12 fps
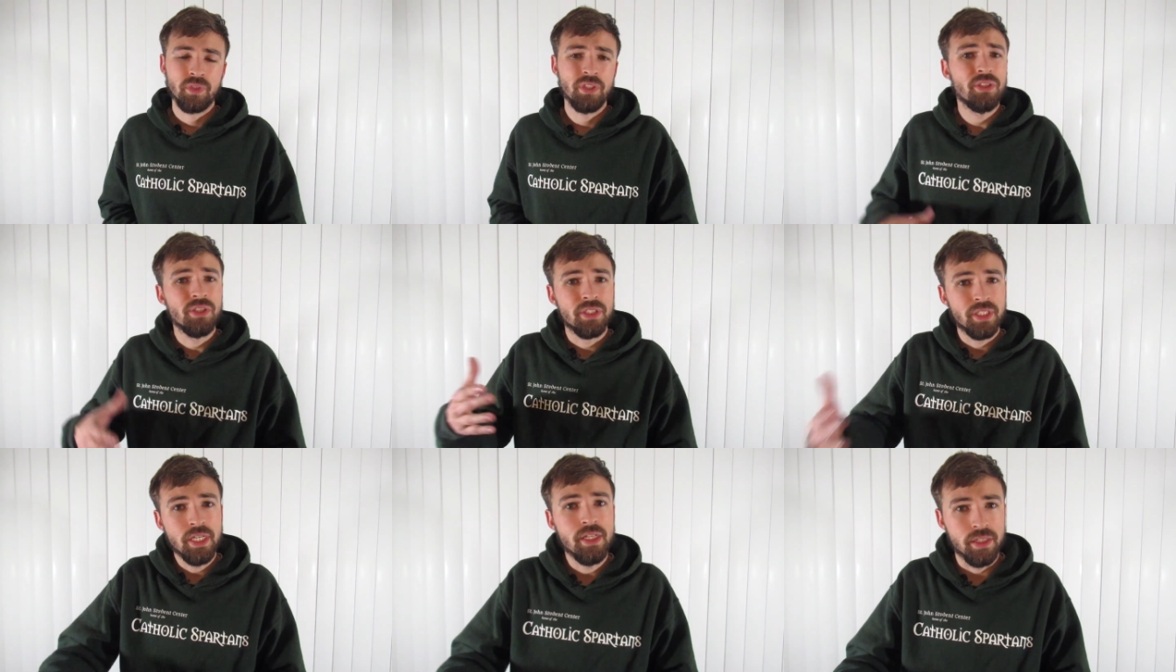These are
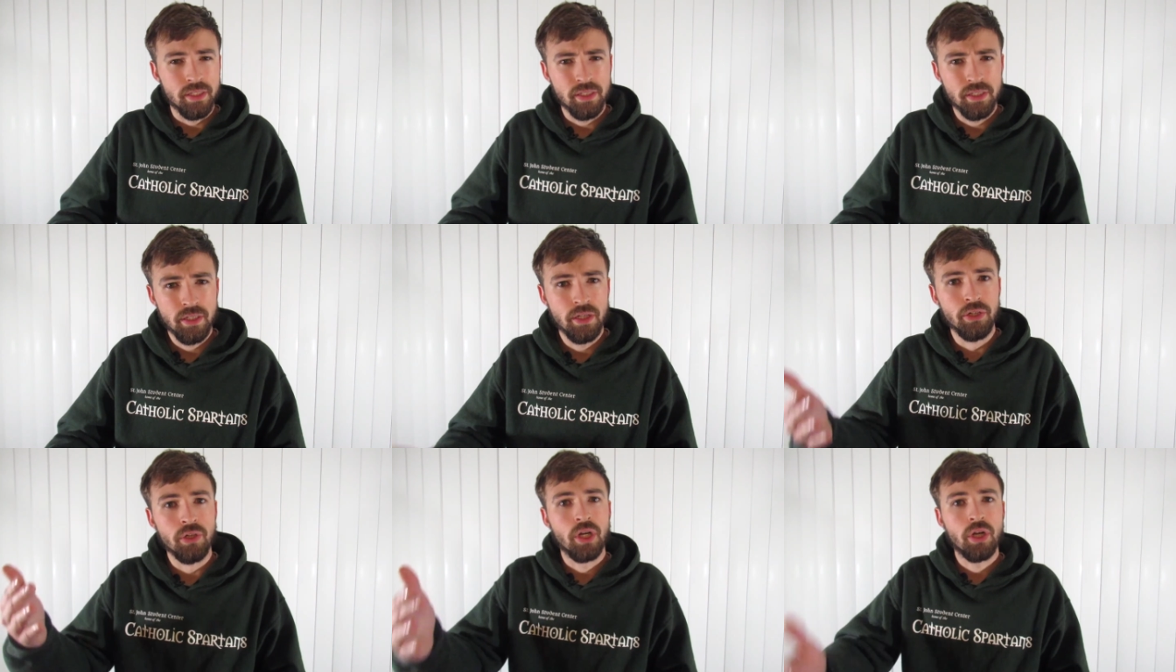sins that
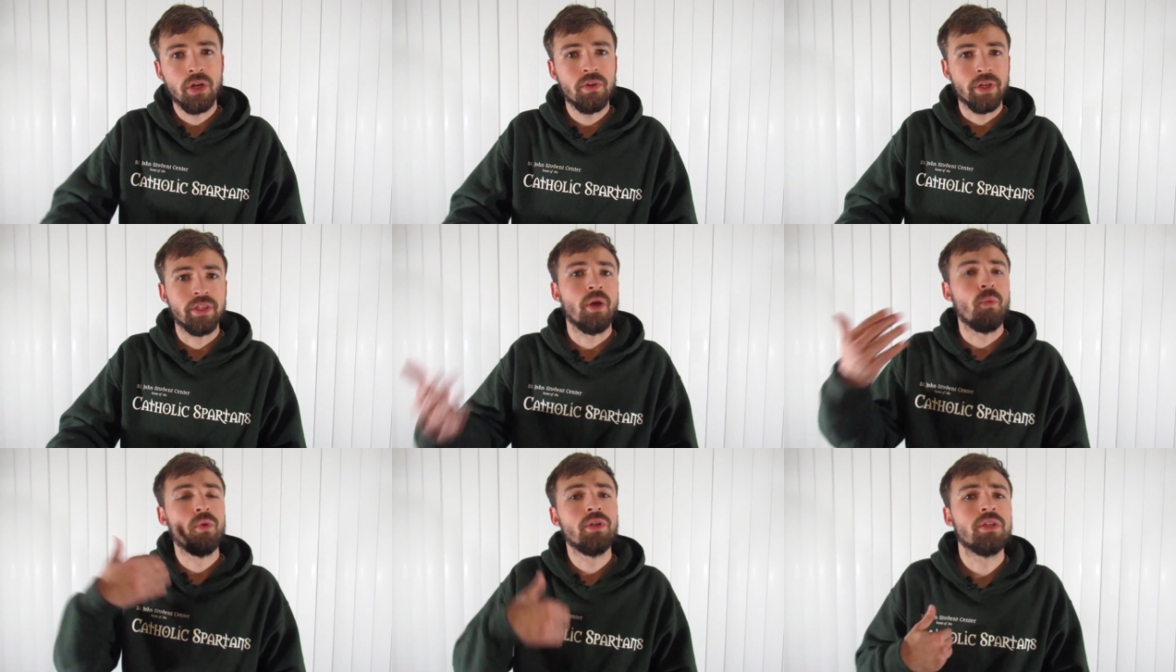are occurring that
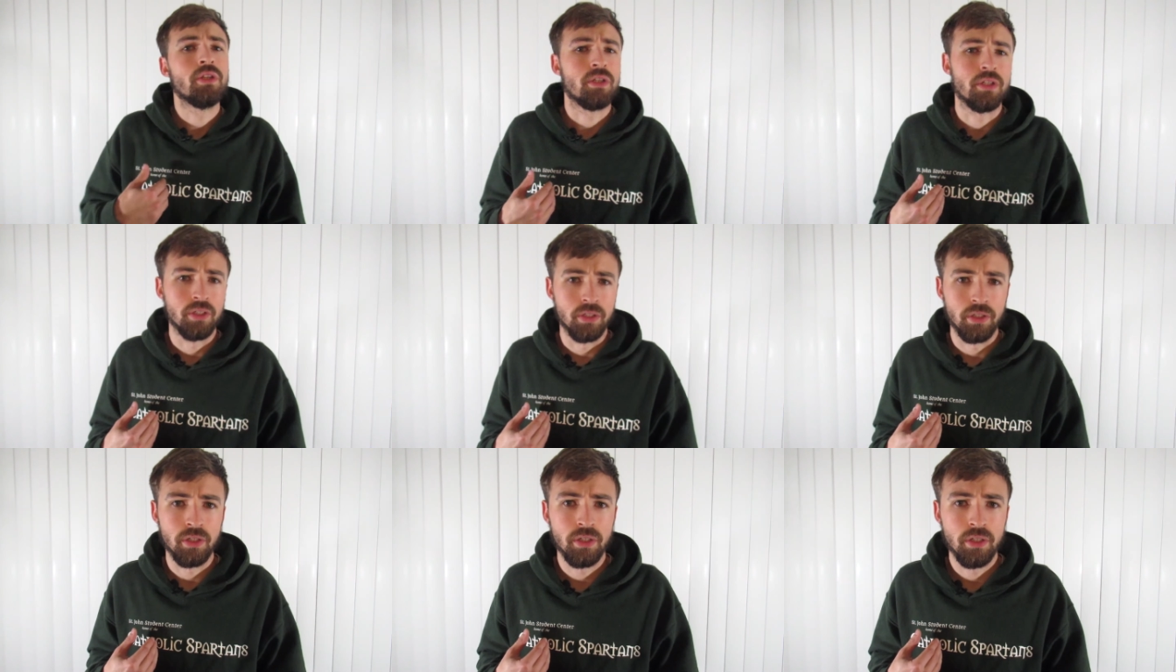wouldn't
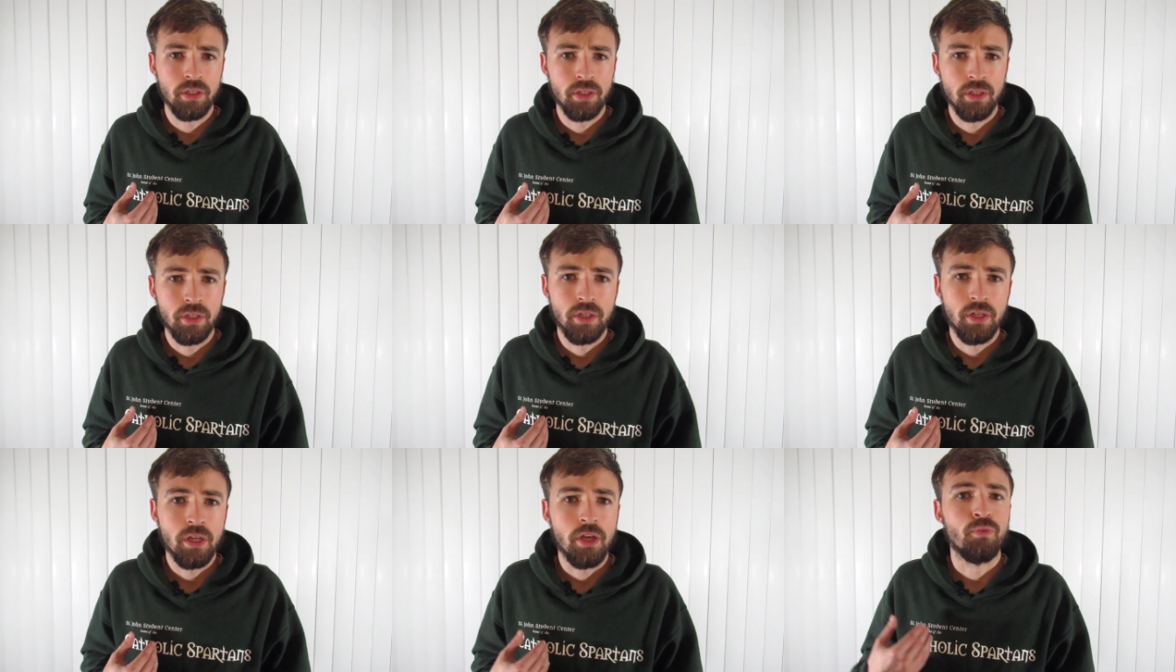occur
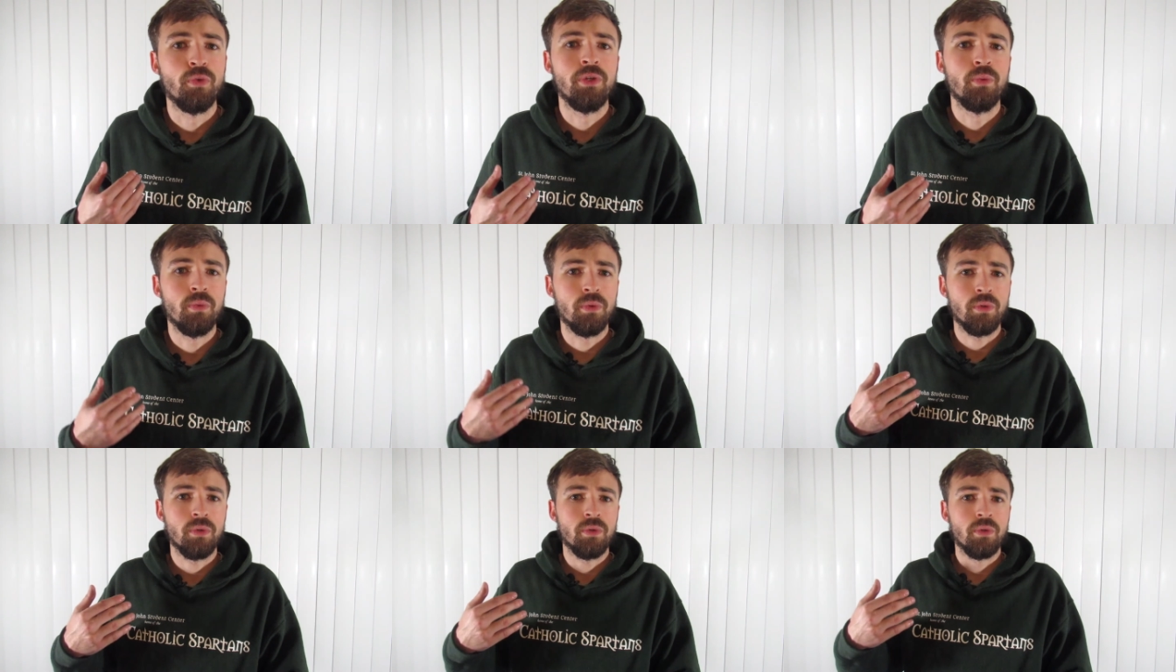if we
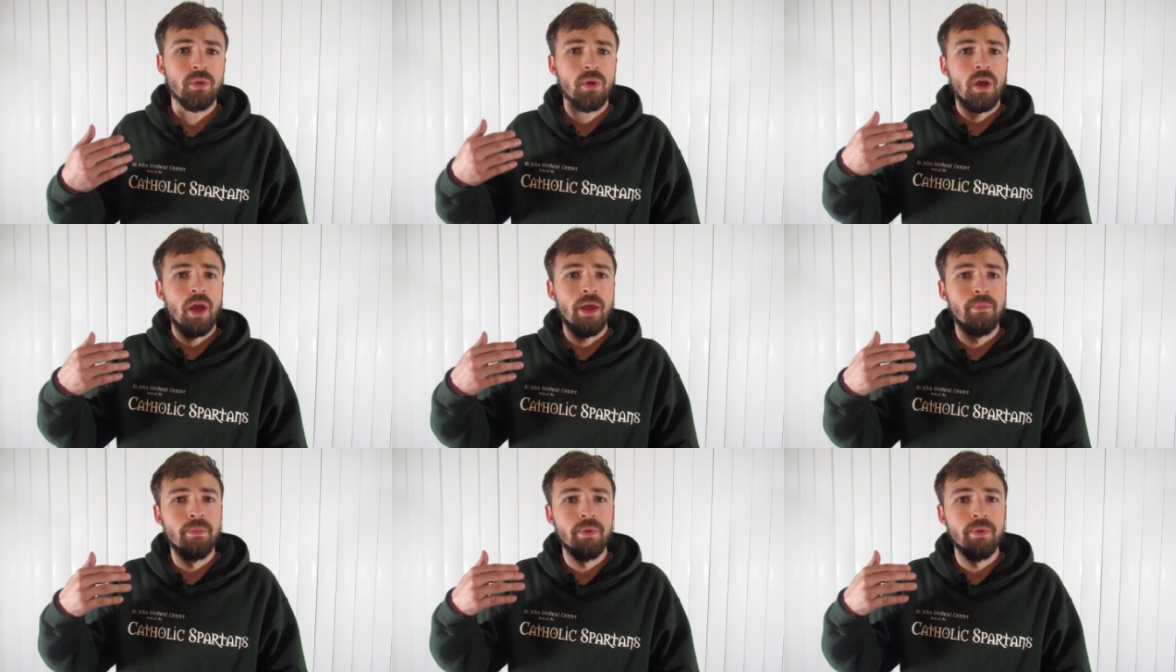had